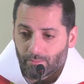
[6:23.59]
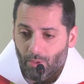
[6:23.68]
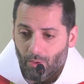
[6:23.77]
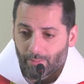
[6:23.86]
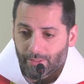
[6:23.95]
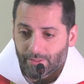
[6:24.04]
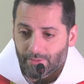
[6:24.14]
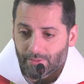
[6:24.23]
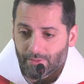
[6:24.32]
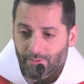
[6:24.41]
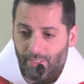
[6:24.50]

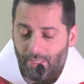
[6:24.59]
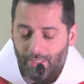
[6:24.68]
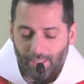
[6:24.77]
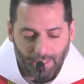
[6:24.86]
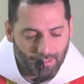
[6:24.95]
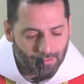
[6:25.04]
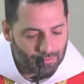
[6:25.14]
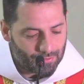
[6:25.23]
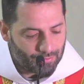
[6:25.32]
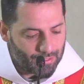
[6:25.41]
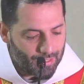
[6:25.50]
moments in
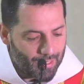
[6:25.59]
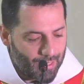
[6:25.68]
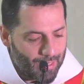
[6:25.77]
history,